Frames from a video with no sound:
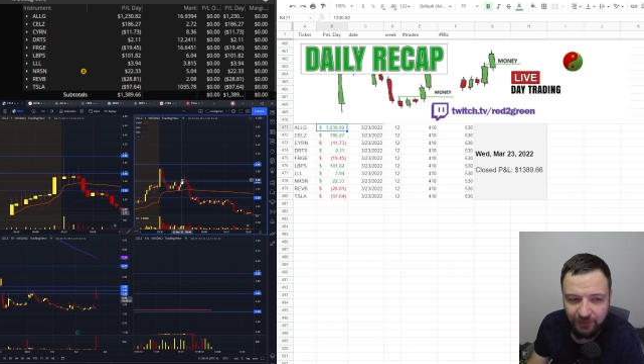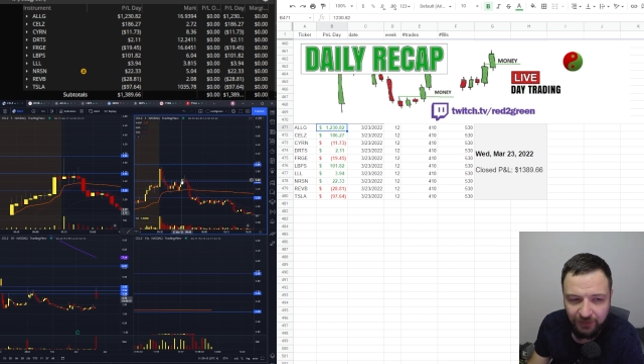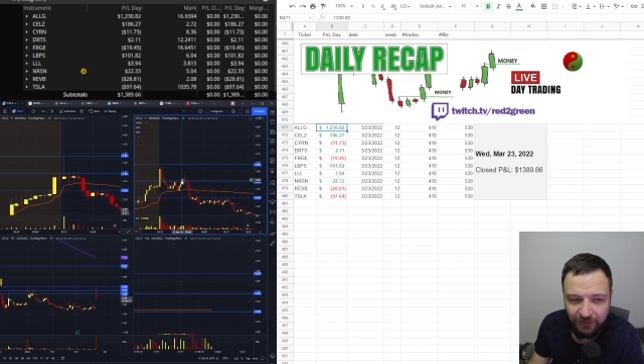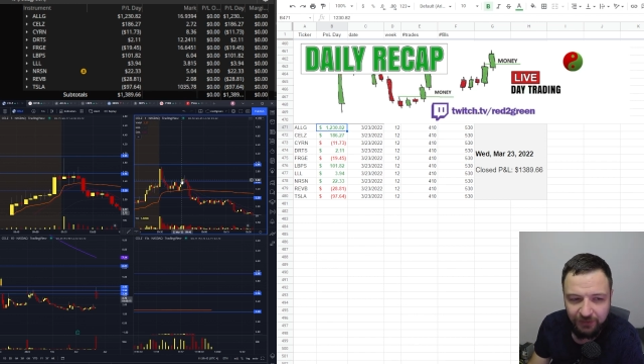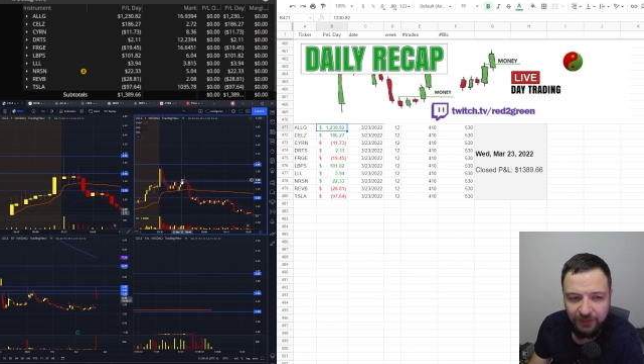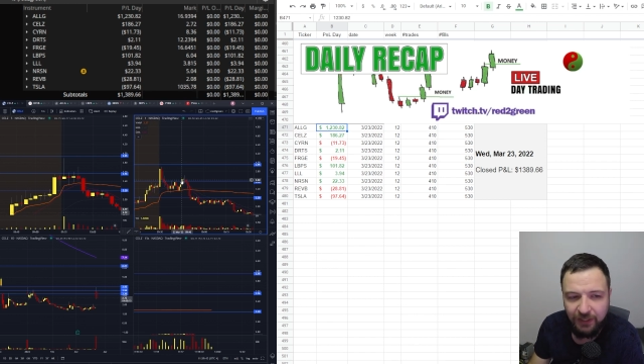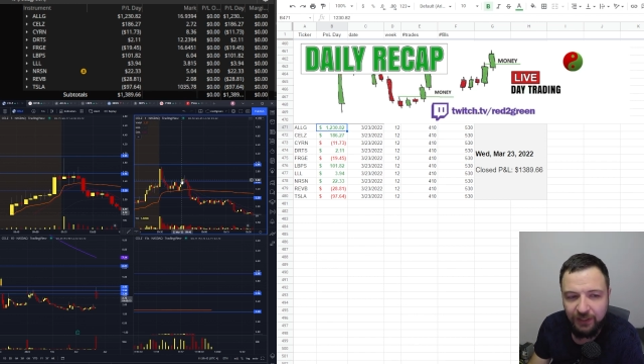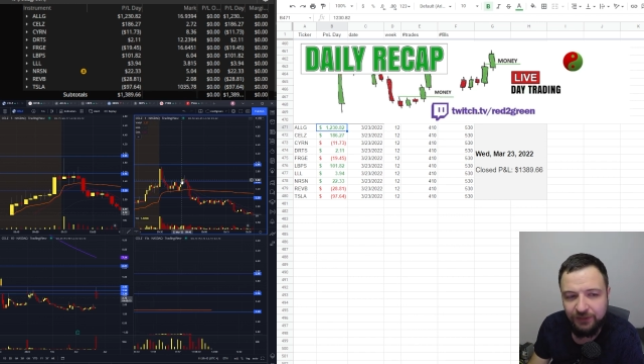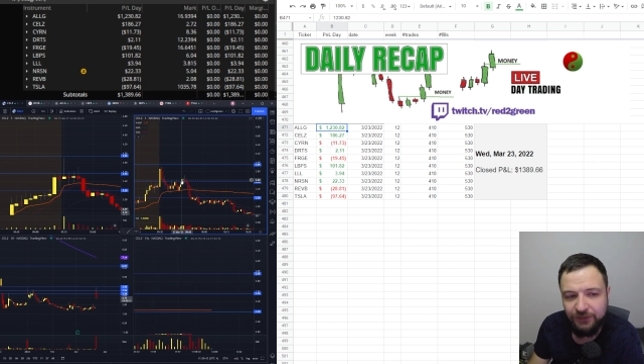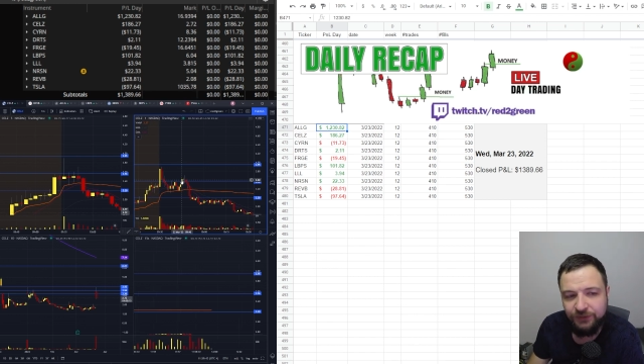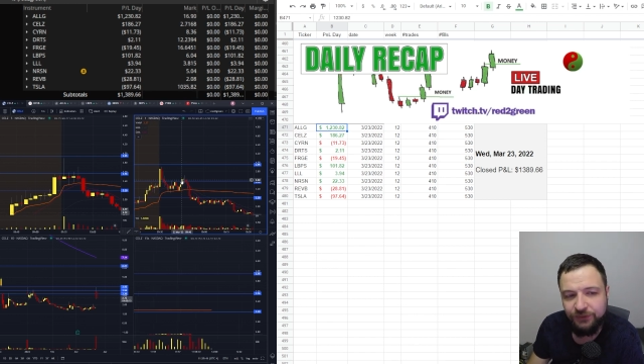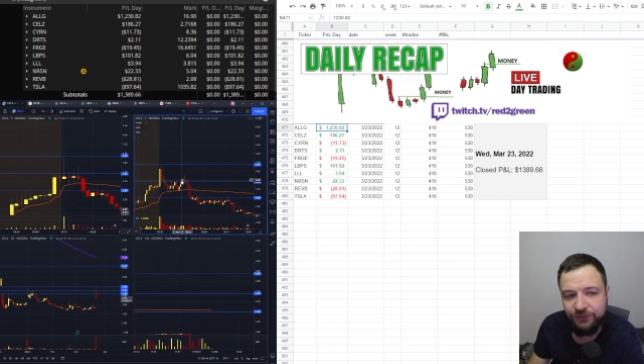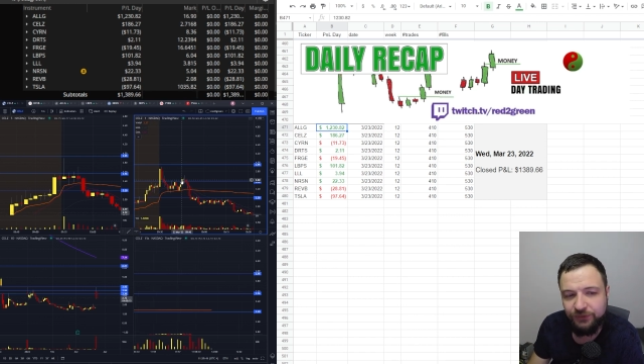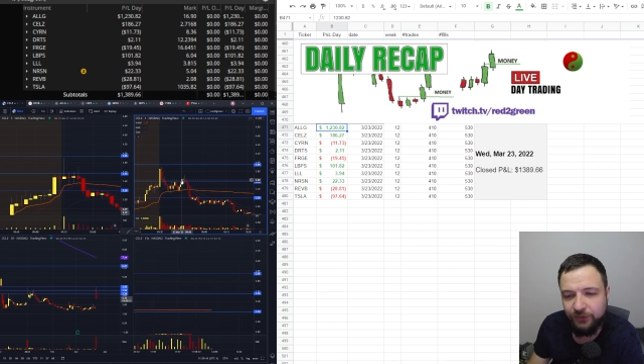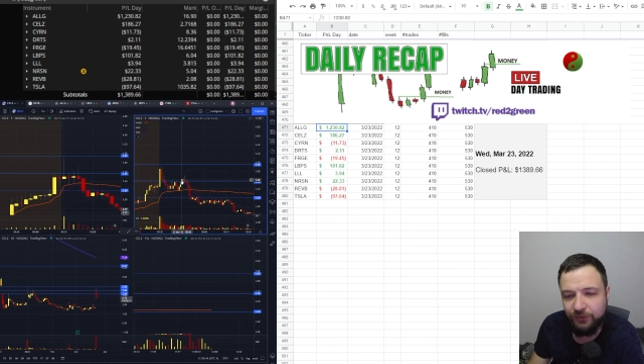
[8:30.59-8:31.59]
$100
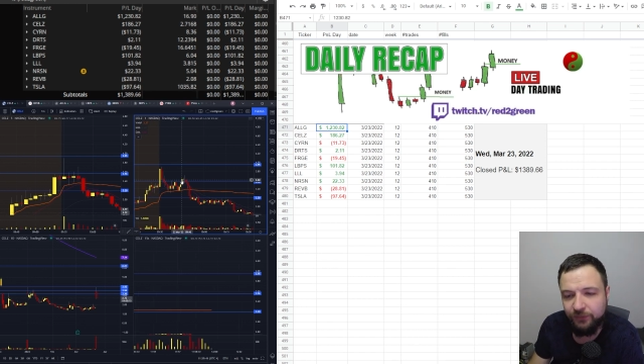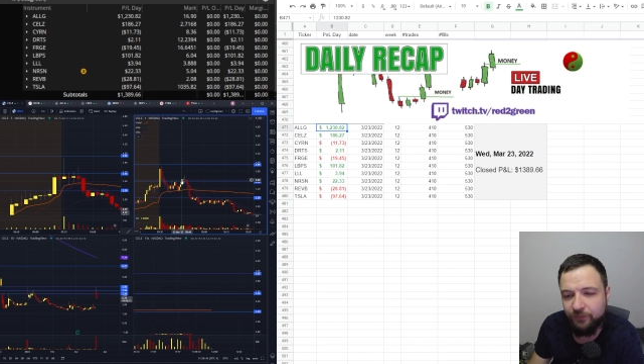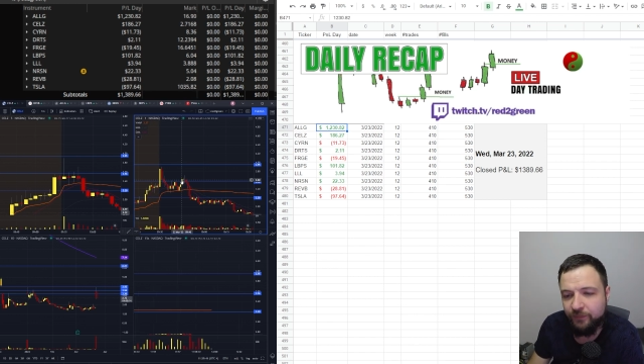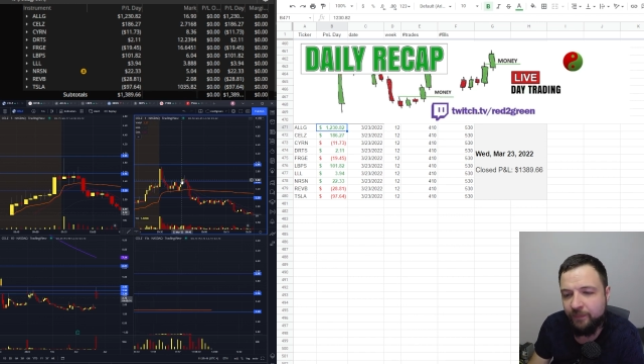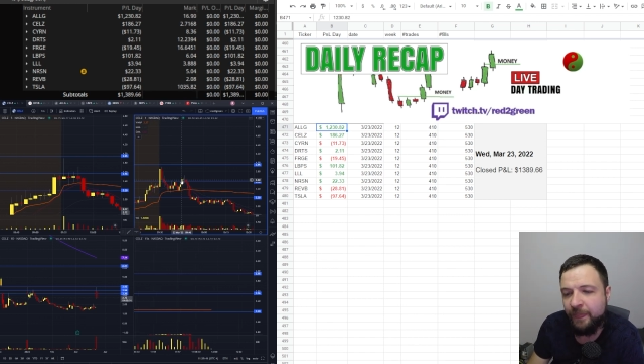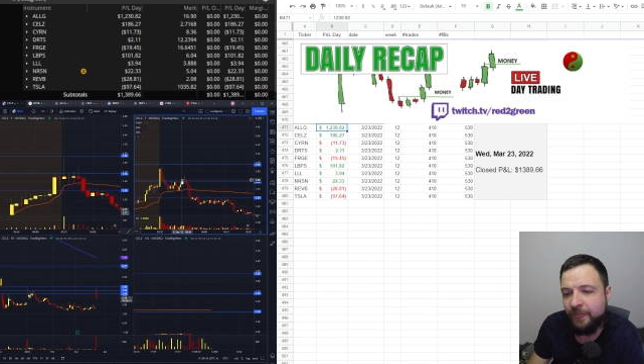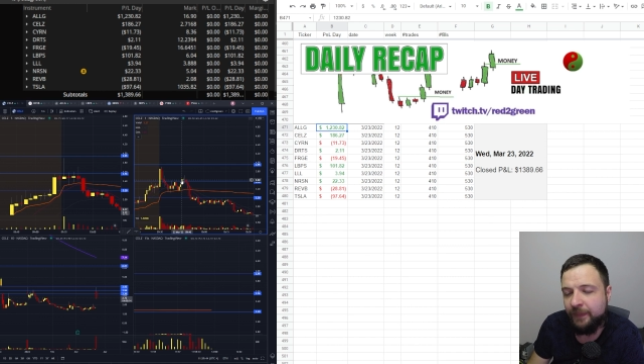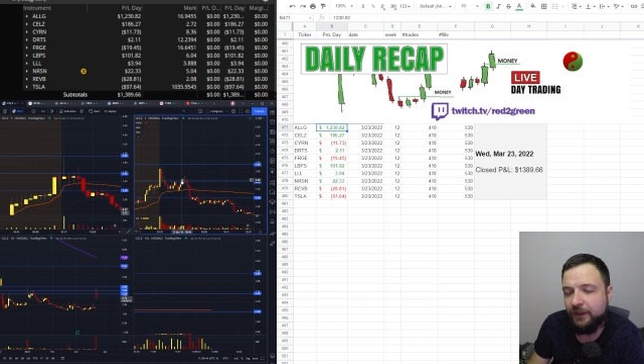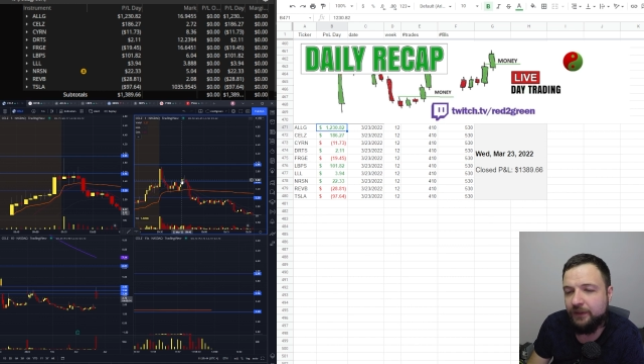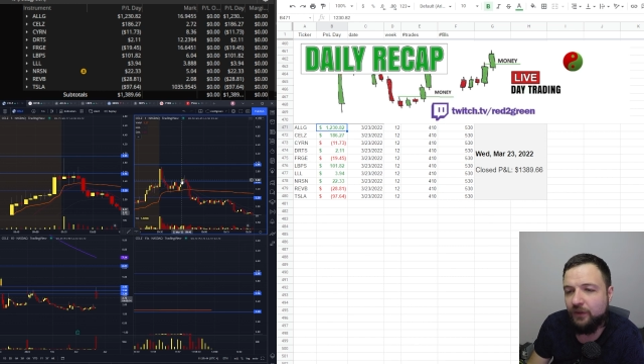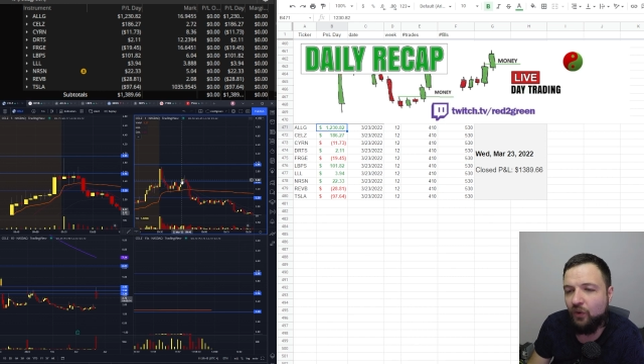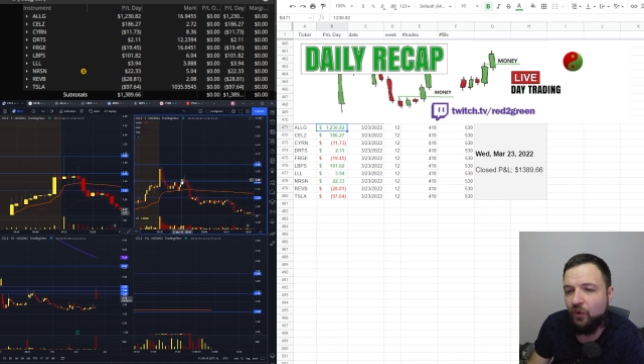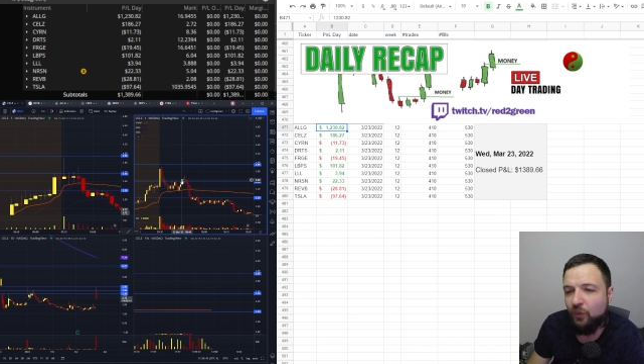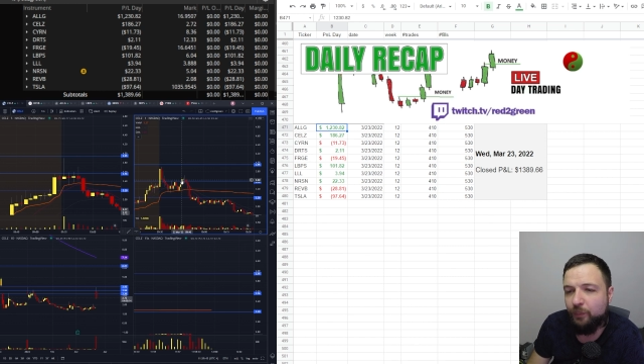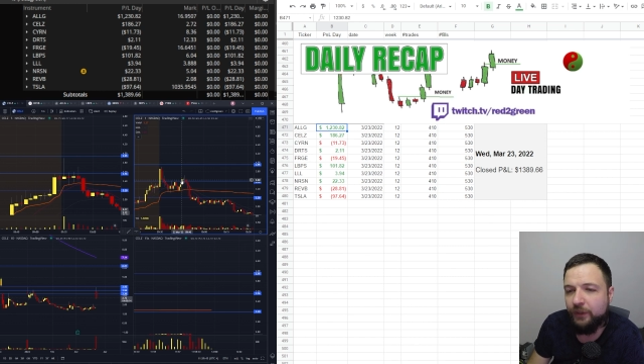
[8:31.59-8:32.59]
or so at the
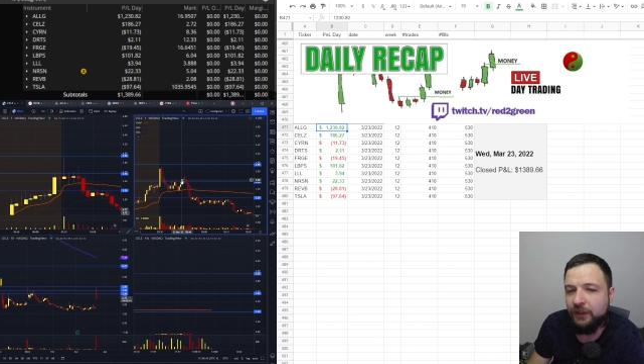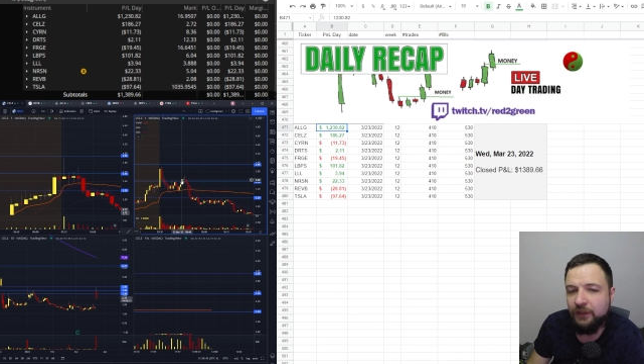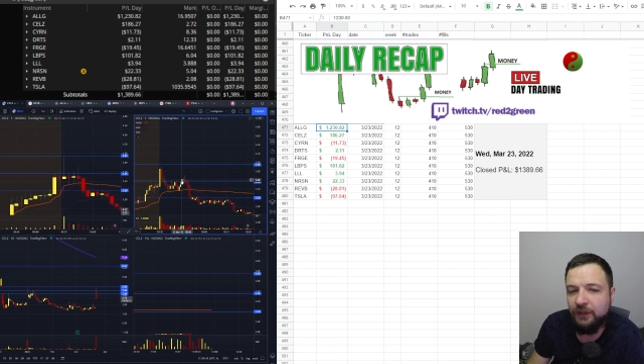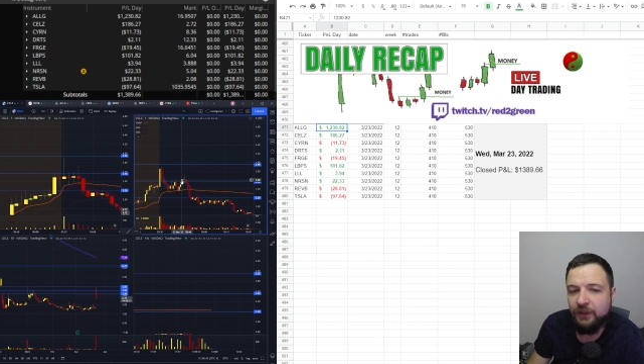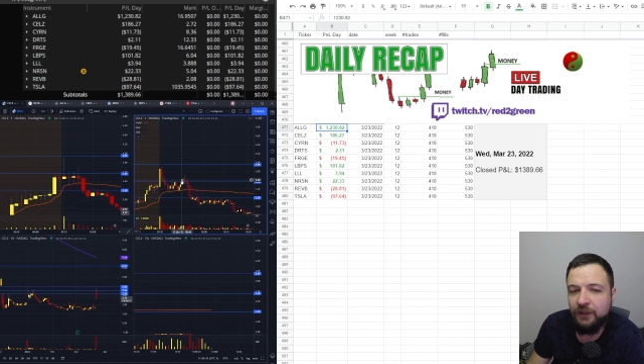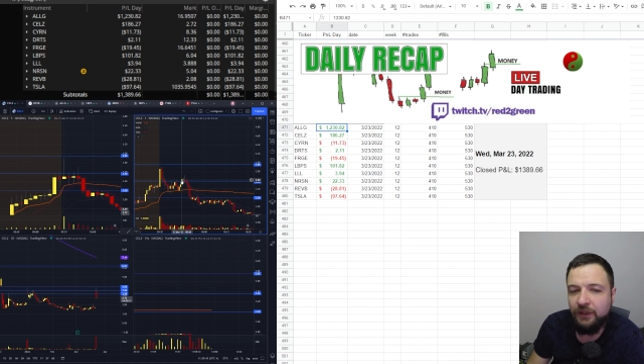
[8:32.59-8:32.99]
open,